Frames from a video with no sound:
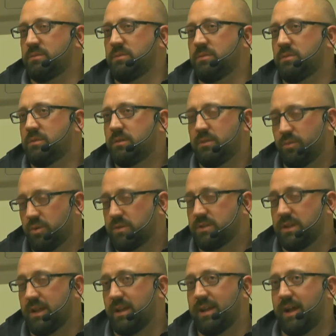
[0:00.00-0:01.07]

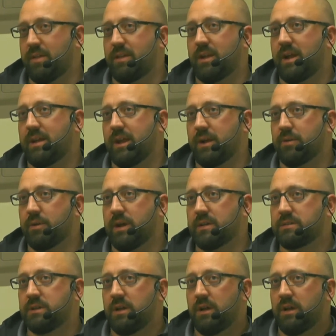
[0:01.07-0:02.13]
and once again, now that I
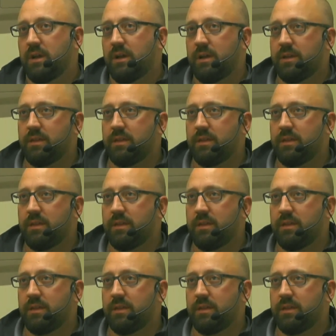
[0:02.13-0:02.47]
digress,